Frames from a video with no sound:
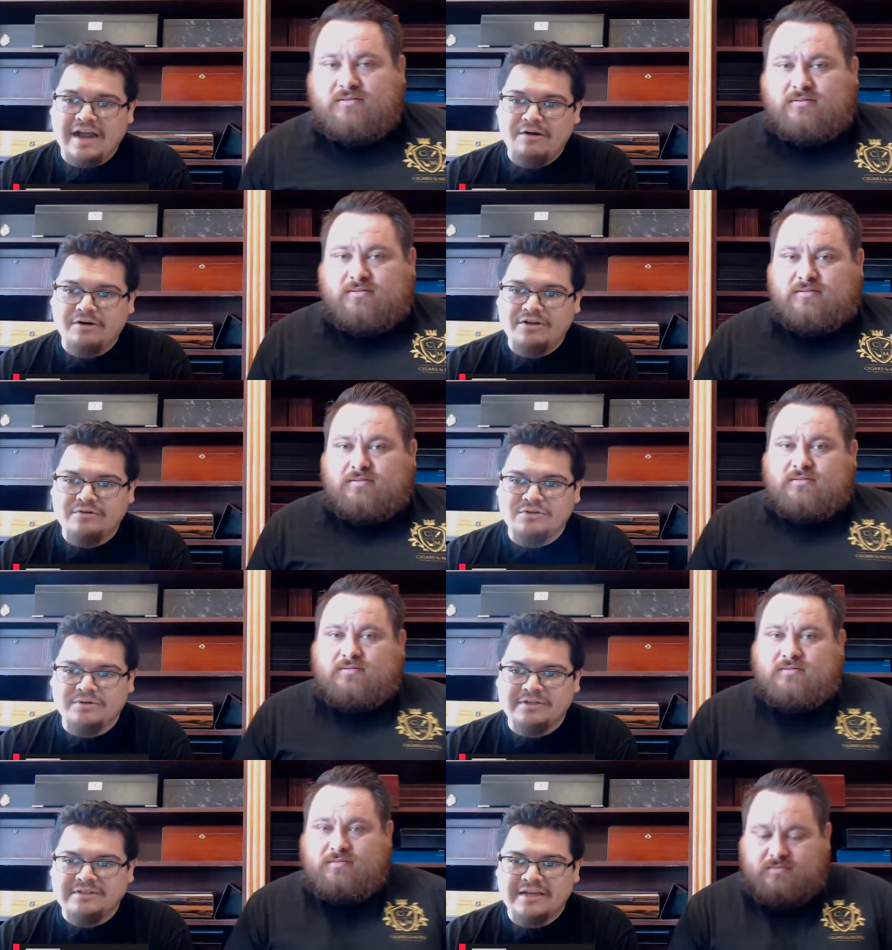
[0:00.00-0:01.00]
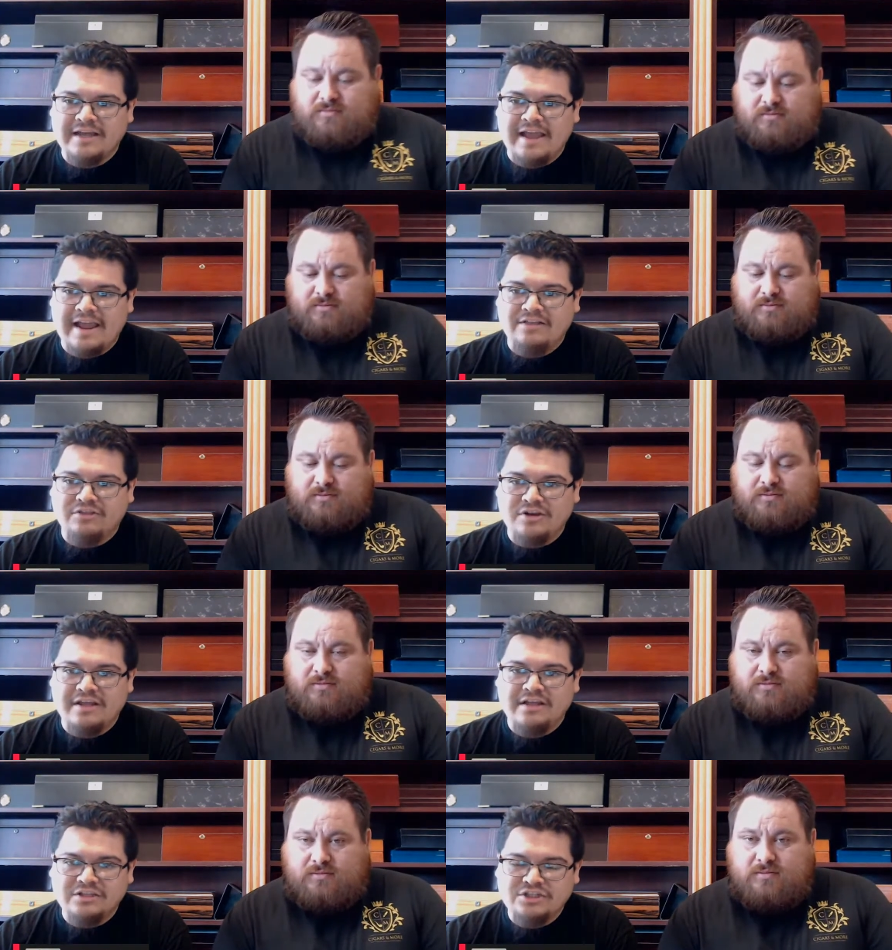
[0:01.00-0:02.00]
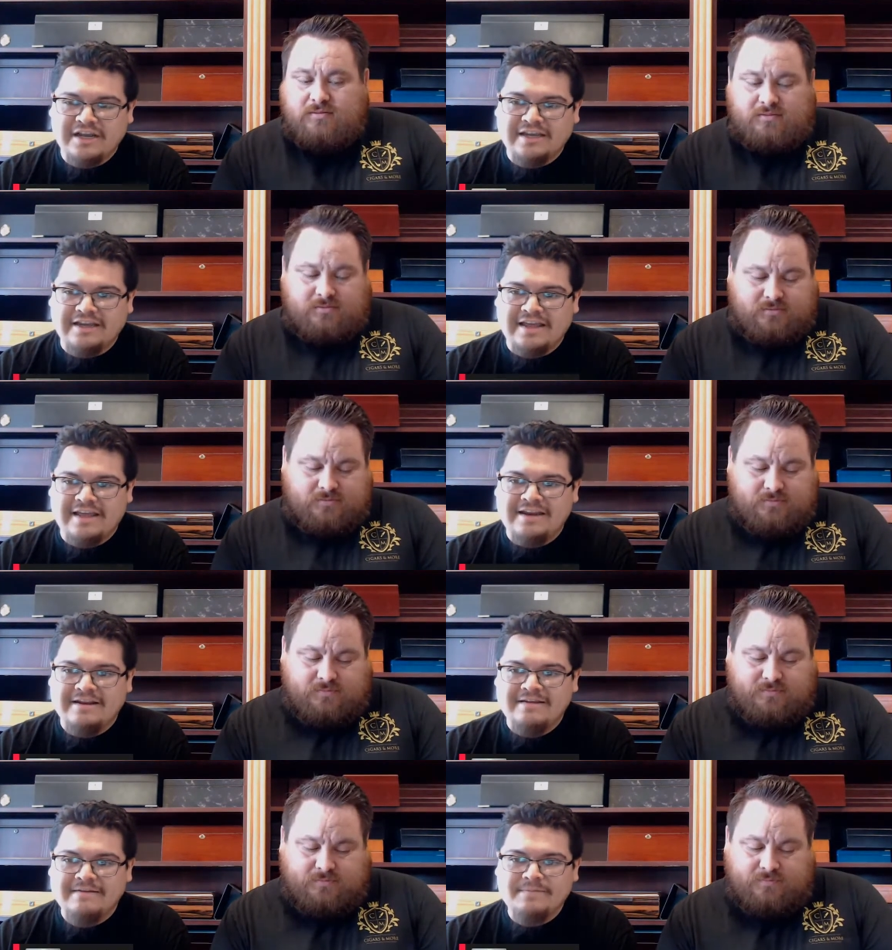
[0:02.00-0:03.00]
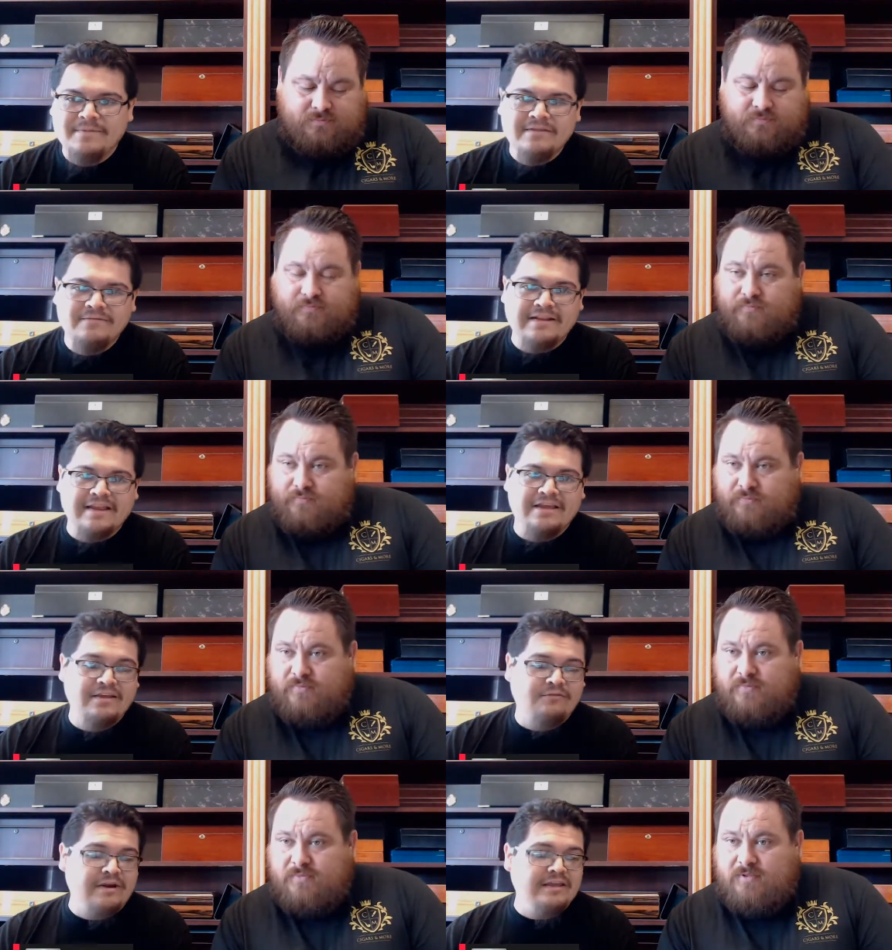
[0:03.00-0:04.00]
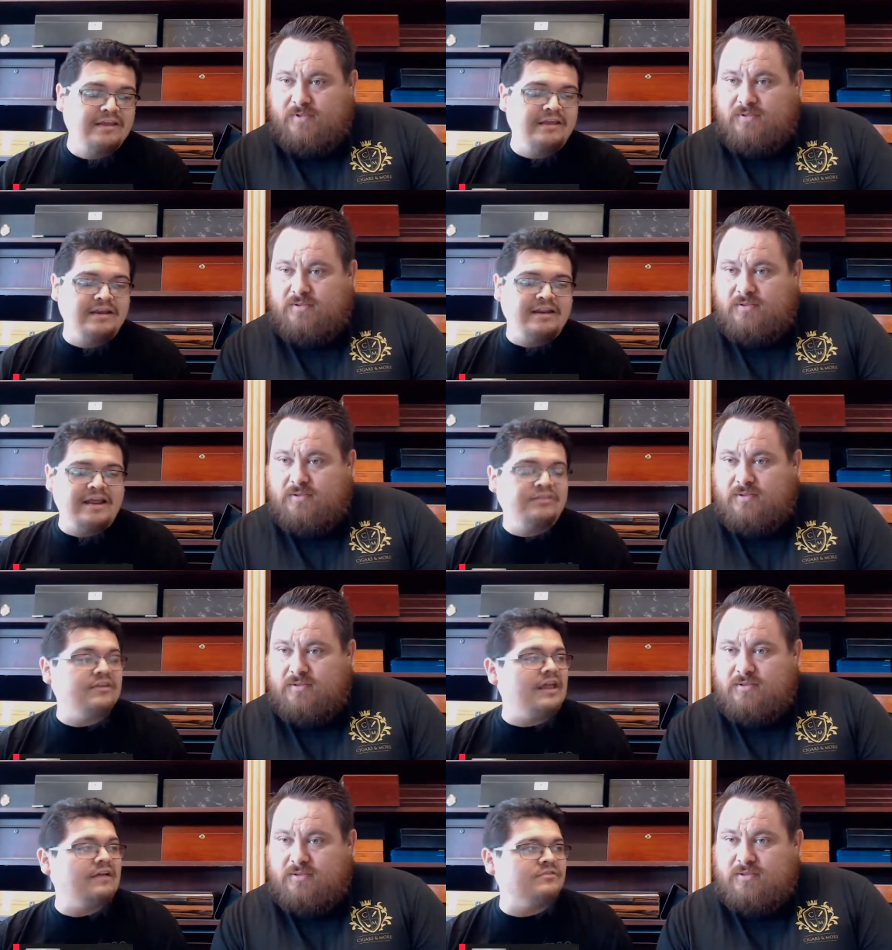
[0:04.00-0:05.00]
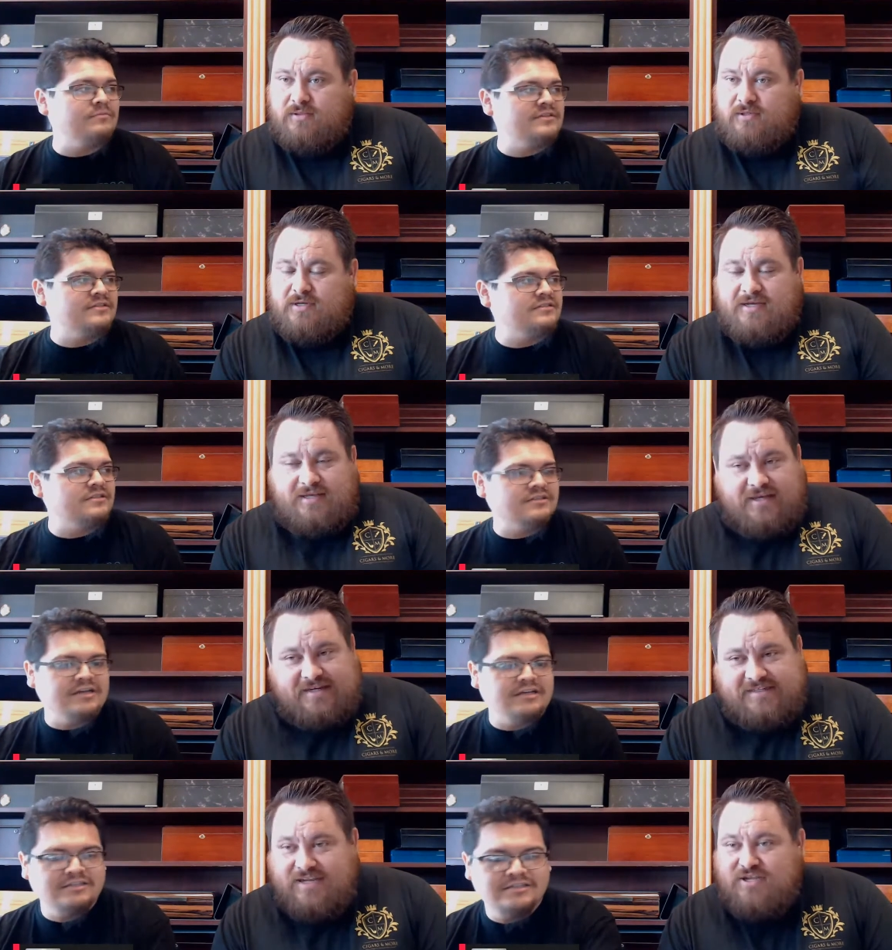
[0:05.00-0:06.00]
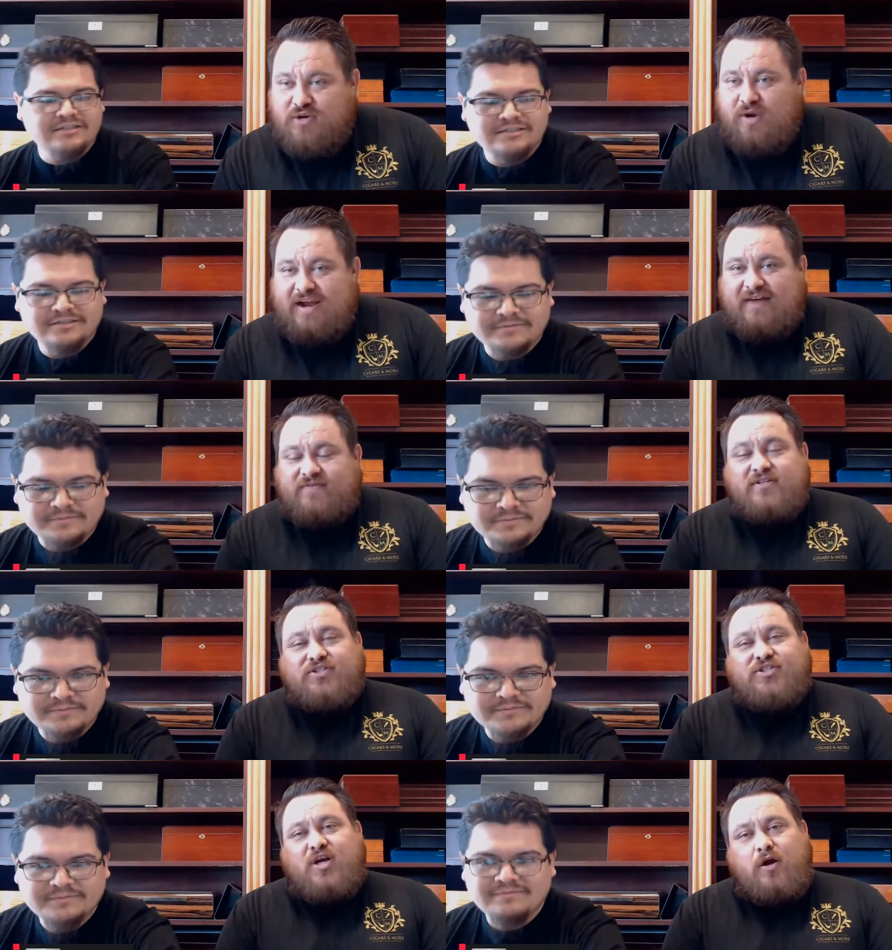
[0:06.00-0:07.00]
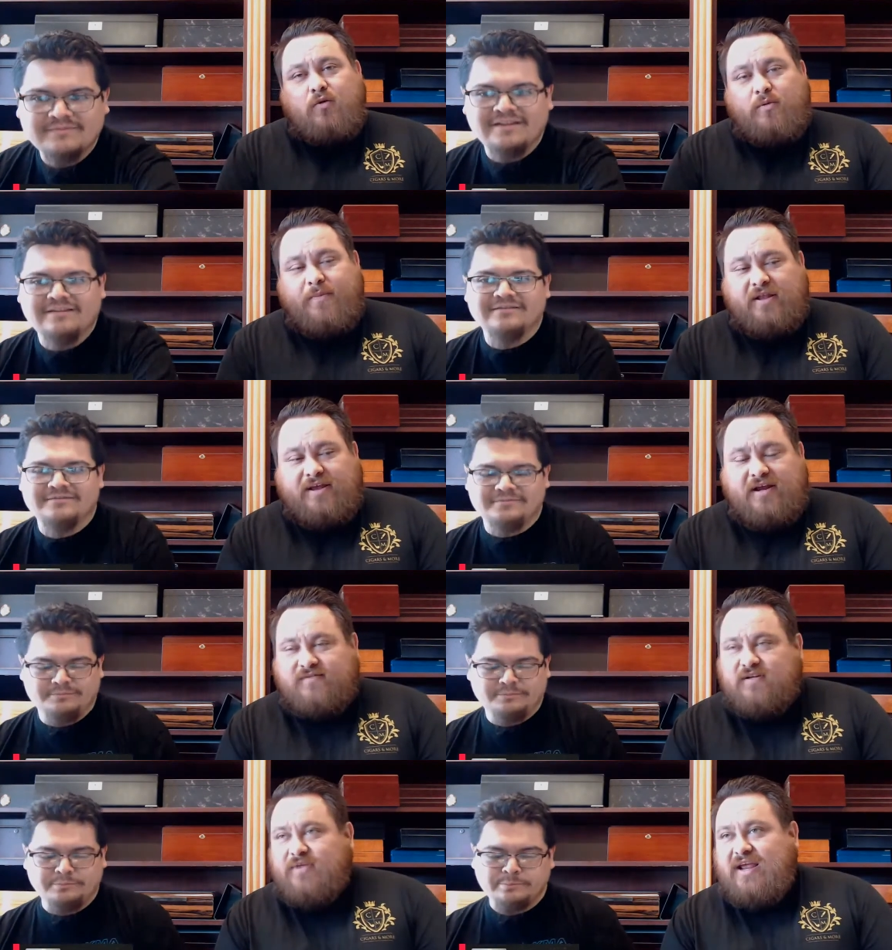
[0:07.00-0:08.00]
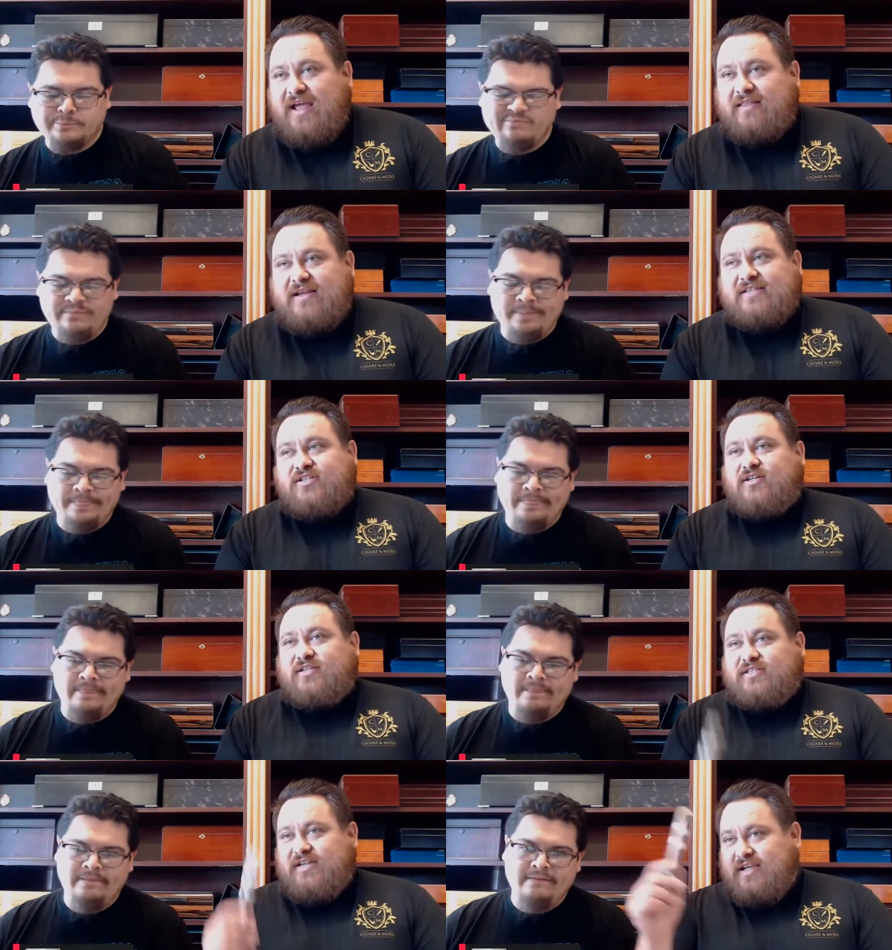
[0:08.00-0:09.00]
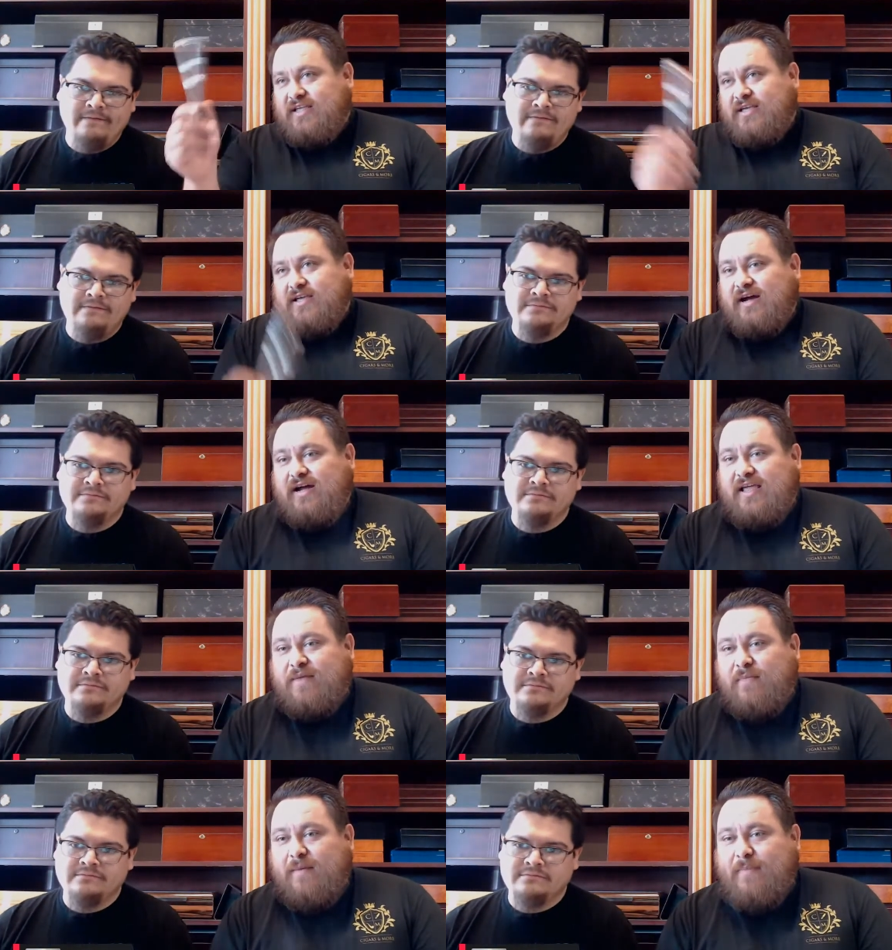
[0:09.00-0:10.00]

Speaker 1: How are you doing today? Anthony checking in fact, I think Frankie and, and Anthony have some business. Yes, I
Speaker 2: do. Right after this show, I will be mailing out something to Anthony. It's currently sitting uh, in my